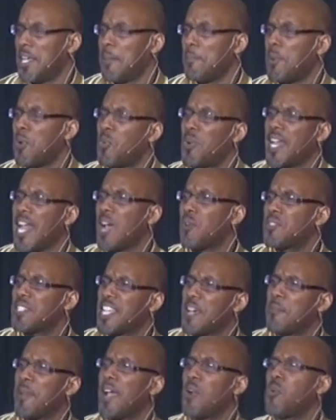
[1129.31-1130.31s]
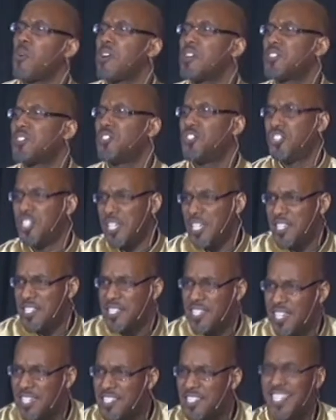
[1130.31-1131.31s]
But when I was at my worst,
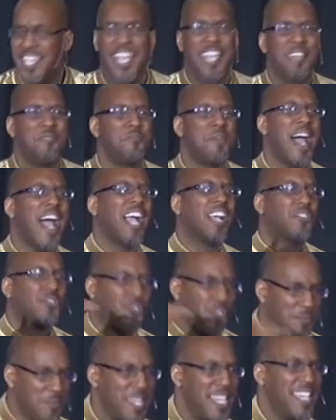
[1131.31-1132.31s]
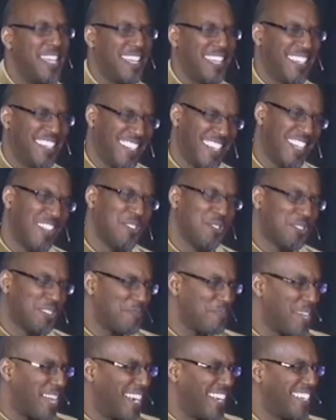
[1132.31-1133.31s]
Jesus came back for me. Hello,
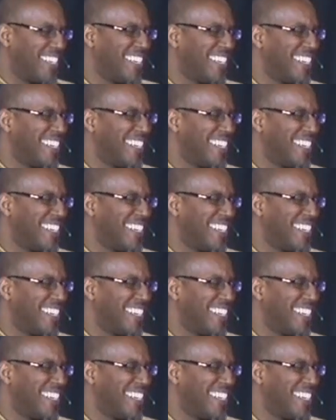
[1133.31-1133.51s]
somebody.